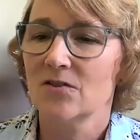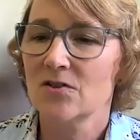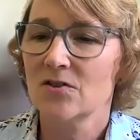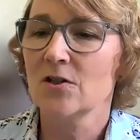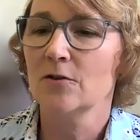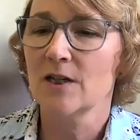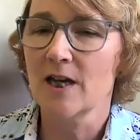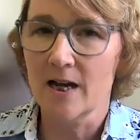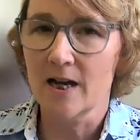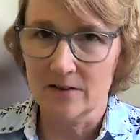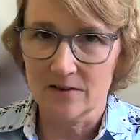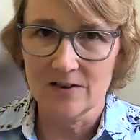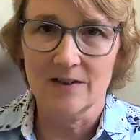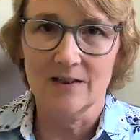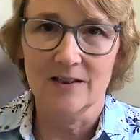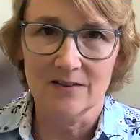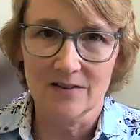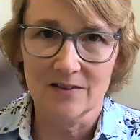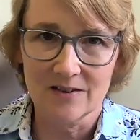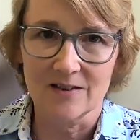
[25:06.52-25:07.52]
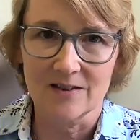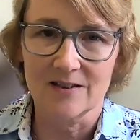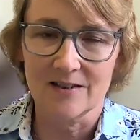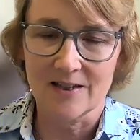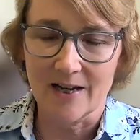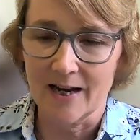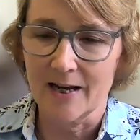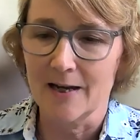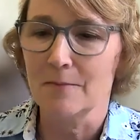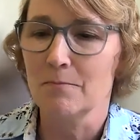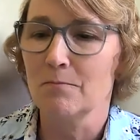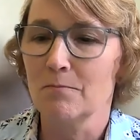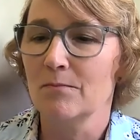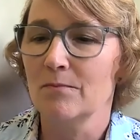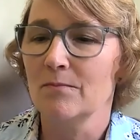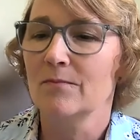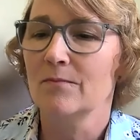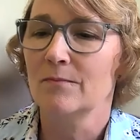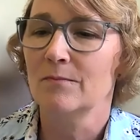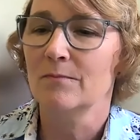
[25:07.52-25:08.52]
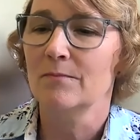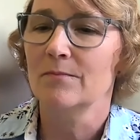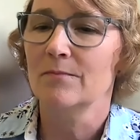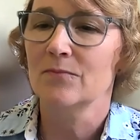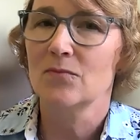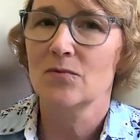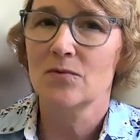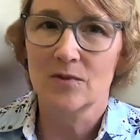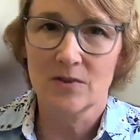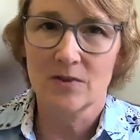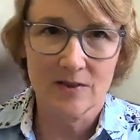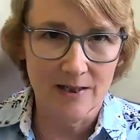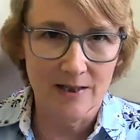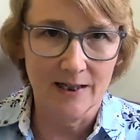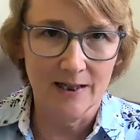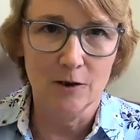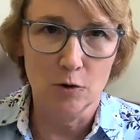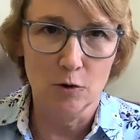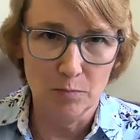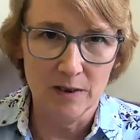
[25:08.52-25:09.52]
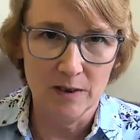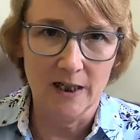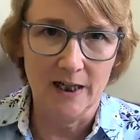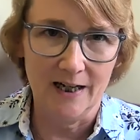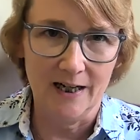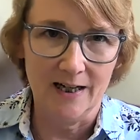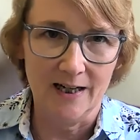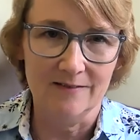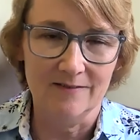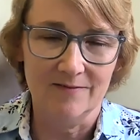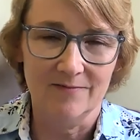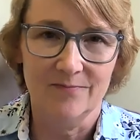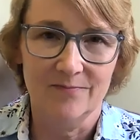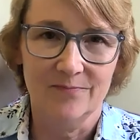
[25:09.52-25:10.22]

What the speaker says: so yes, it is the same single plan.